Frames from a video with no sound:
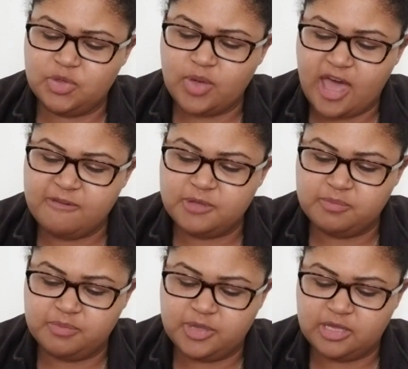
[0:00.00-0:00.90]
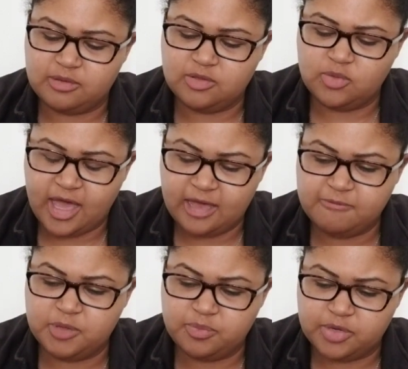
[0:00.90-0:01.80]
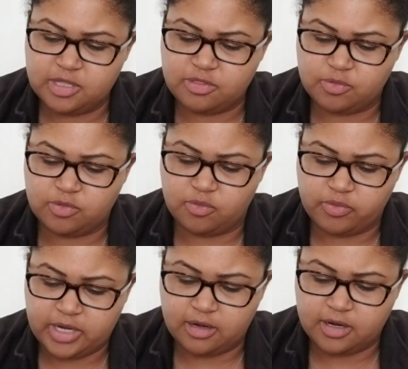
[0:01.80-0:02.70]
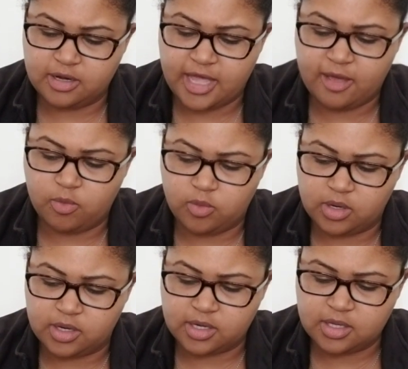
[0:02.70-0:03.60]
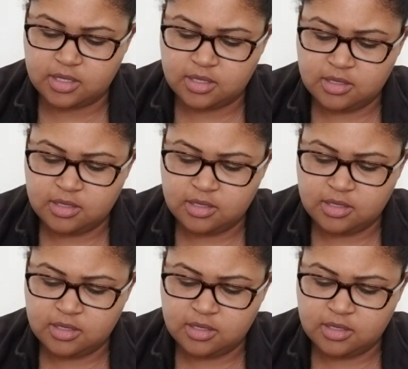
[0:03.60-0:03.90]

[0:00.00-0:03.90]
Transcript: you have been being you have been put through the ringer at work.